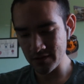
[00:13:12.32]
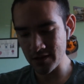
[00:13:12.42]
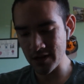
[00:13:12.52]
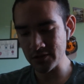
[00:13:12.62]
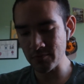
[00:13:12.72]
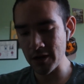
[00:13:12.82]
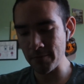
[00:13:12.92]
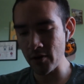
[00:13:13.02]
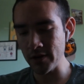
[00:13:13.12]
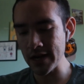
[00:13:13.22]
Alright, so my
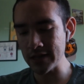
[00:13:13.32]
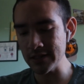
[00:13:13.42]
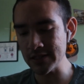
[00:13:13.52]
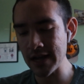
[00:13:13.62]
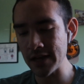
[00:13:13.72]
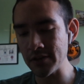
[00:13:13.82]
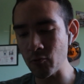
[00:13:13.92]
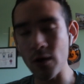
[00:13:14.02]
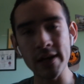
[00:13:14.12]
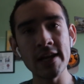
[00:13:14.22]
opponent at least got
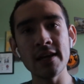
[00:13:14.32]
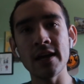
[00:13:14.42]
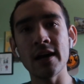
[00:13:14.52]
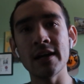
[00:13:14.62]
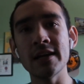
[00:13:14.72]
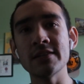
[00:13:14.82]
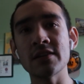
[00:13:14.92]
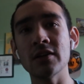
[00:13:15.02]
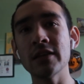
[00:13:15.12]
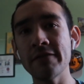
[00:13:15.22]
what
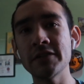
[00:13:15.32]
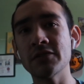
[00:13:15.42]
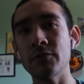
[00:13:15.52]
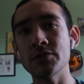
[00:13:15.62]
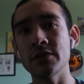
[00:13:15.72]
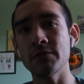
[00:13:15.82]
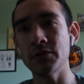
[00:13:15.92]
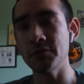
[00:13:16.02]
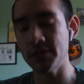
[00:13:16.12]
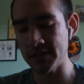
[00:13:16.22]
is a lefty's version of the
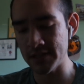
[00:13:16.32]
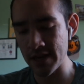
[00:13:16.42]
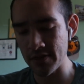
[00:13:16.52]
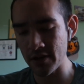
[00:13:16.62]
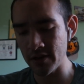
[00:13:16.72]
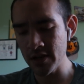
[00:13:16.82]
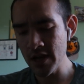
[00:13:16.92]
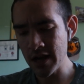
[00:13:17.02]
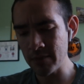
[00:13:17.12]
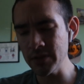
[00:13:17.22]
3-6-10.
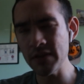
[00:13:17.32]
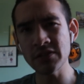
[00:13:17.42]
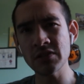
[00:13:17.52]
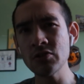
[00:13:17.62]
I believe that's a